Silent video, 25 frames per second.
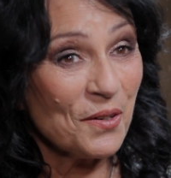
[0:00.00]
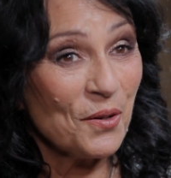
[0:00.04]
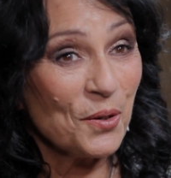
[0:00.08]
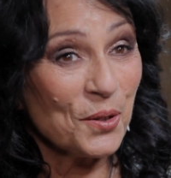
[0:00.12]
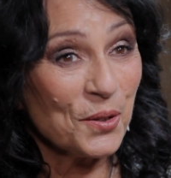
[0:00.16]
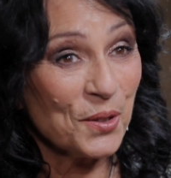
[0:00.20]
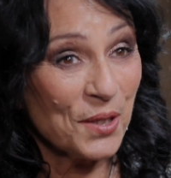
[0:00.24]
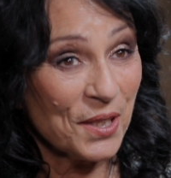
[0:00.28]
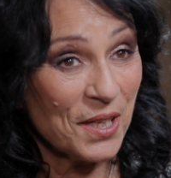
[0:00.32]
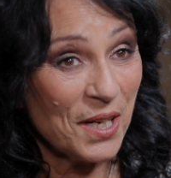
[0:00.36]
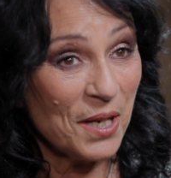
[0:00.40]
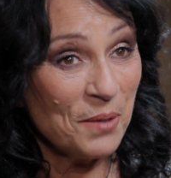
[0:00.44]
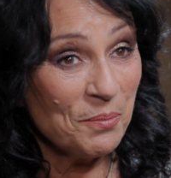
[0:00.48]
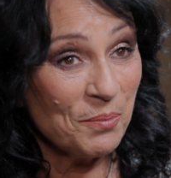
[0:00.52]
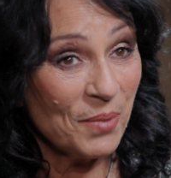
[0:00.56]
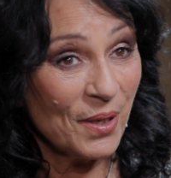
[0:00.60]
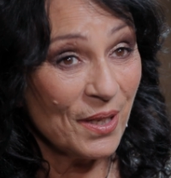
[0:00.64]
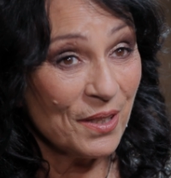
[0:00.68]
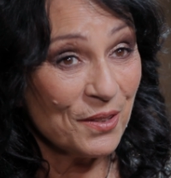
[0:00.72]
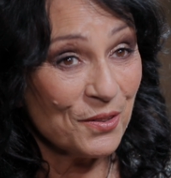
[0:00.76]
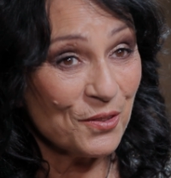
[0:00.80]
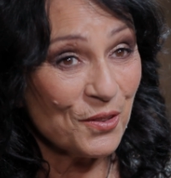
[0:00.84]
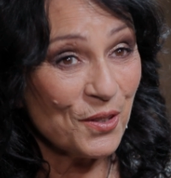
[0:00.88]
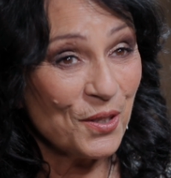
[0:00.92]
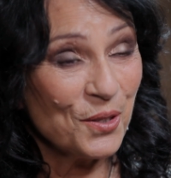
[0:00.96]
on the
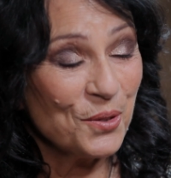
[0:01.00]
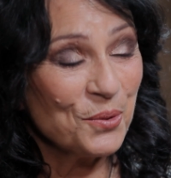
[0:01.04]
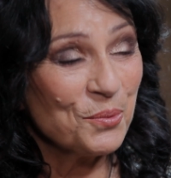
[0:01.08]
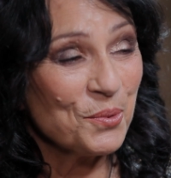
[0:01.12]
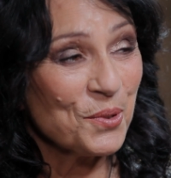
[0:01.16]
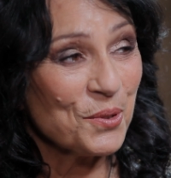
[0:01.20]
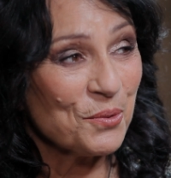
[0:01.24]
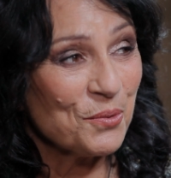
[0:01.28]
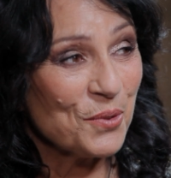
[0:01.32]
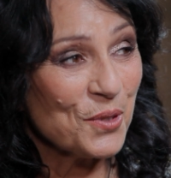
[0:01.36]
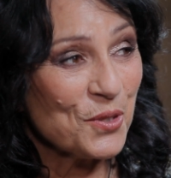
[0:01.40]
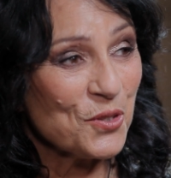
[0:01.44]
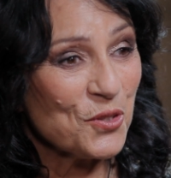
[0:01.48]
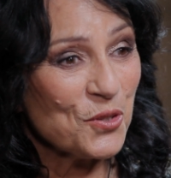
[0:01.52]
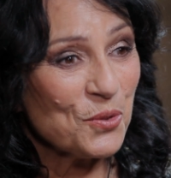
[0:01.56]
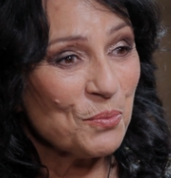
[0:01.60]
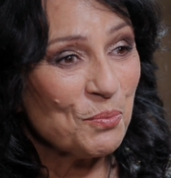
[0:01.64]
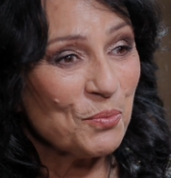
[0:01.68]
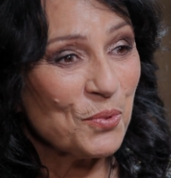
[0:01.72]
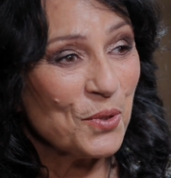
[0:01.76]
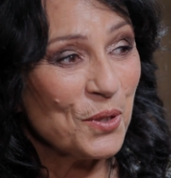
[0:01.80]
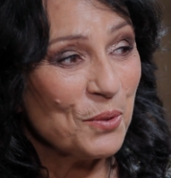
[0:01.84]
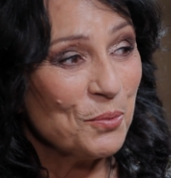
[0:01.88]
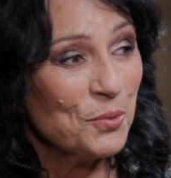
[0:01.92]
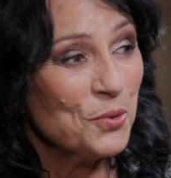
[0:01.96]
campaign trail with
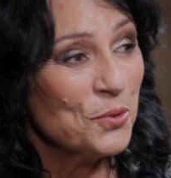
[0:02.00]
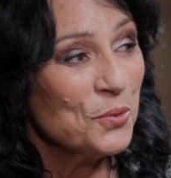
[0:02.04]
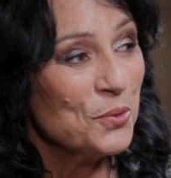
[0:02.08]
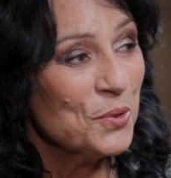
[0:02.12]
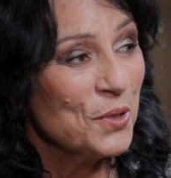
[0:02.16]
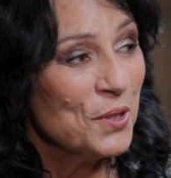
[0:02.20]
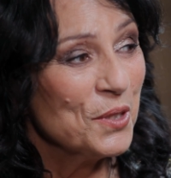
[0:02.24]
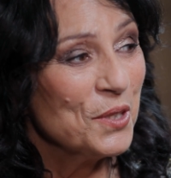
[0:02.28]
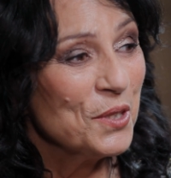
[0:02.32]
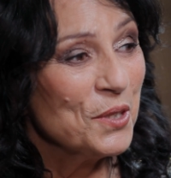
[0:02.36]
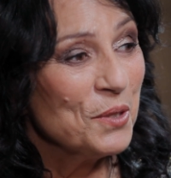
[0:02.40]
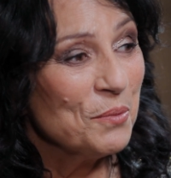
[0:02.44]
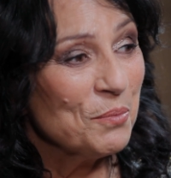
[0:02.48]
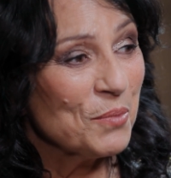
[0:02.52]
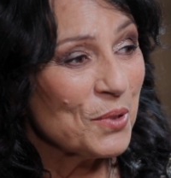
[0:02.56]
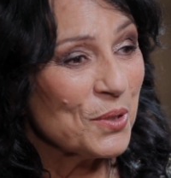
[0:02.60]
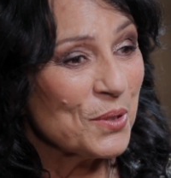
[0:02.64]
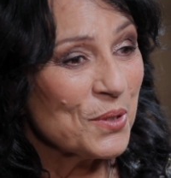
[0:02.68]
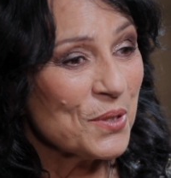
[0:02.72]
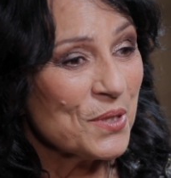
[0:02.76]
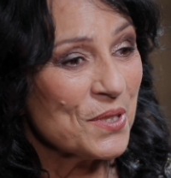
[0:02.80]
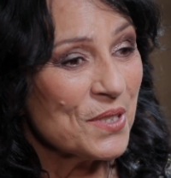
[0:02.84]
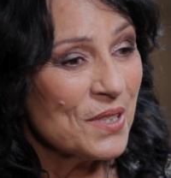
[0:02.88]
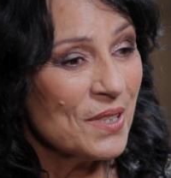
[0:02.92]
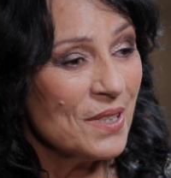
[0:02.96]
Richard Preble
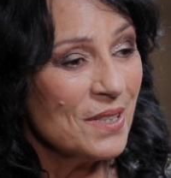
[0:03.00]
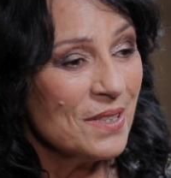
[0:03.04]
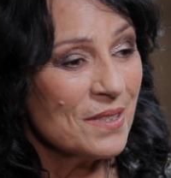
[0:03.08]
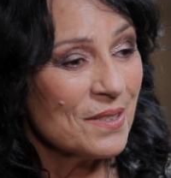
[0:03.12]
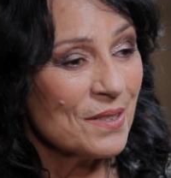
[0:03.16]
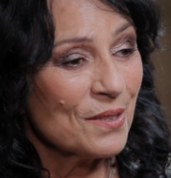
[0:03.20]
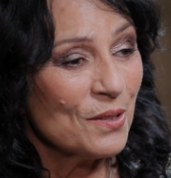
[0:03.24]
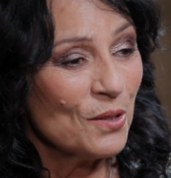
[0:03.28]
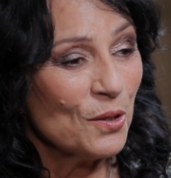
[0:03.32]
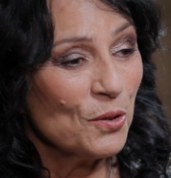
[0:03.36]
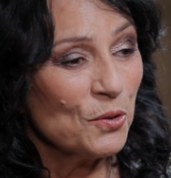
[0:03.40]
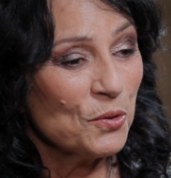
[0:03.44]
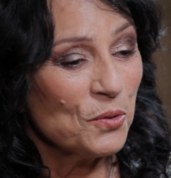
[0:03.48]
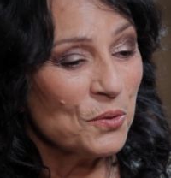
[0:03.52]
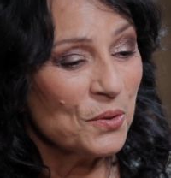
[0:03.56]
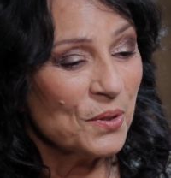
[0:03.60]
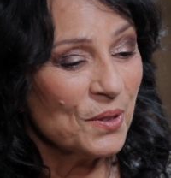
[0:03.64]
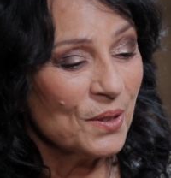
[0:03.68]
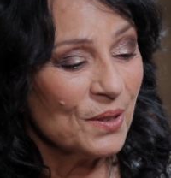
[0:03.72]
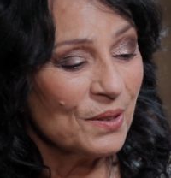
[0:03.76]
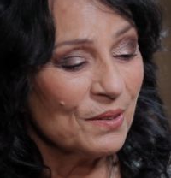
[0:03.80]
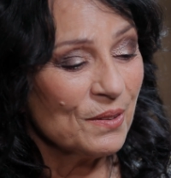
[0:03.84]
because he's an old